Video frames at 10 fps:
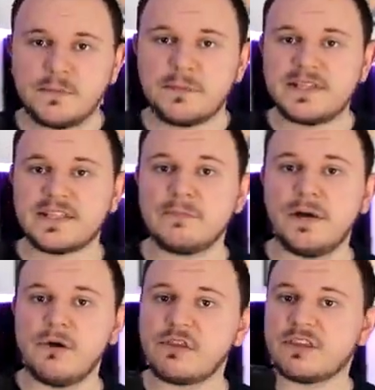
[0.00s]
But basically
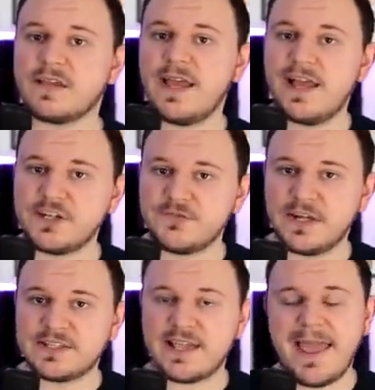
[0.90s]
both hedge
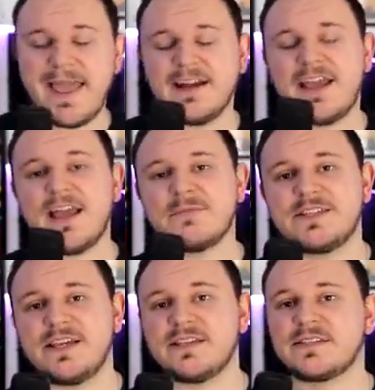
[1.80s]
funds and
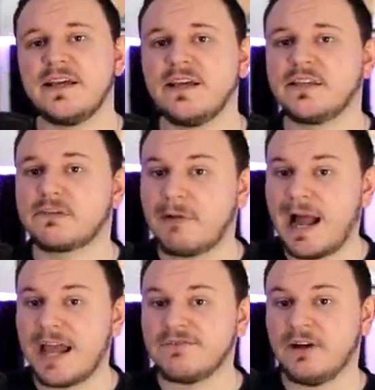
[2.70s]
AMCs thrive